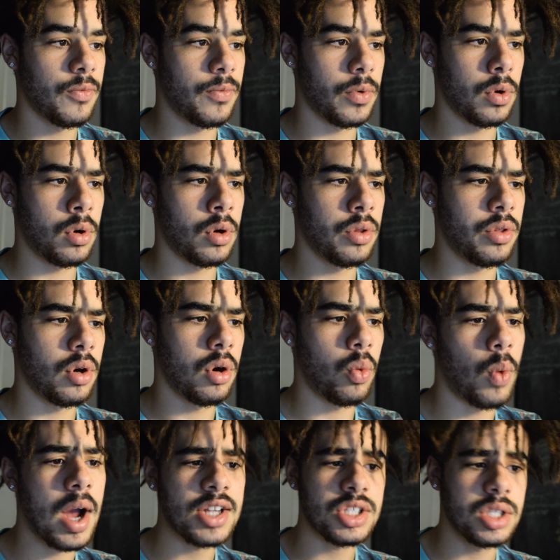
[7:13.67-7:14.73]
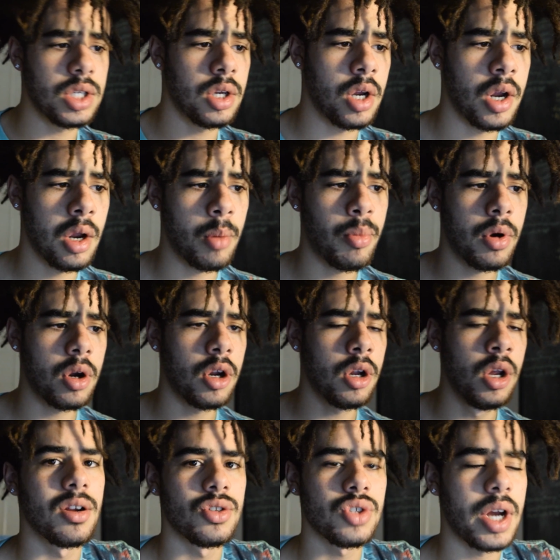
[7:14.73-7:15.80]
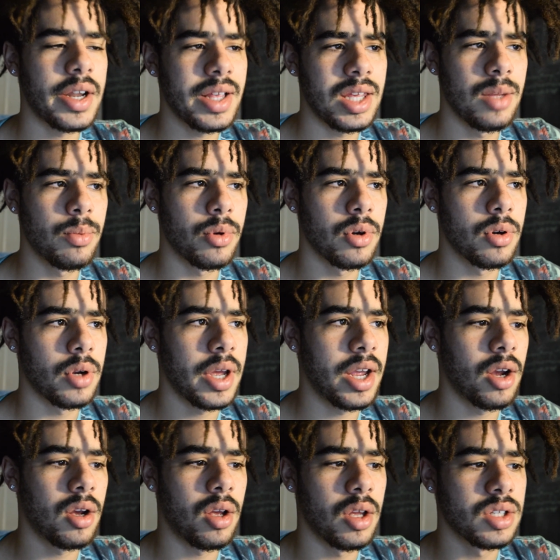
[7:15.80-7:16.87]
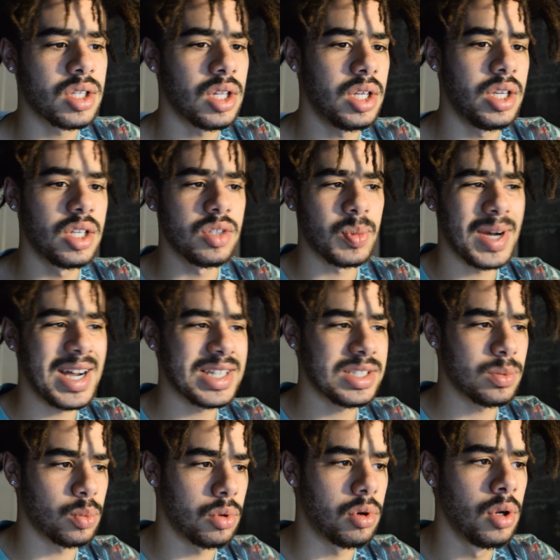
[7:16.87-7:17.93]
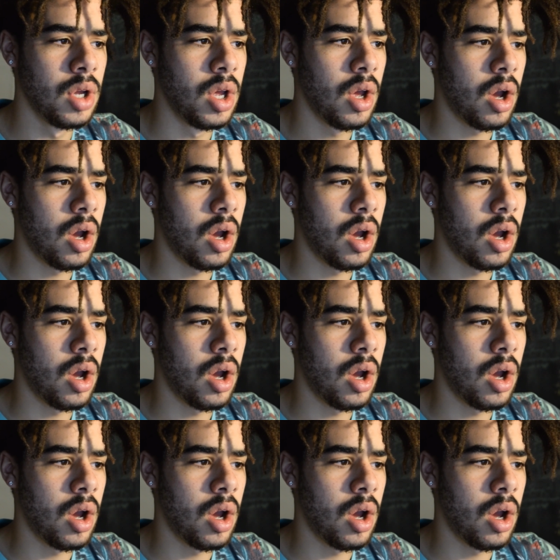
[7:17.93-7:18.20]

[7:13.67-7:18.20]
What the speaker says: For the washing your hair part, try to keep your hair as clean as possible.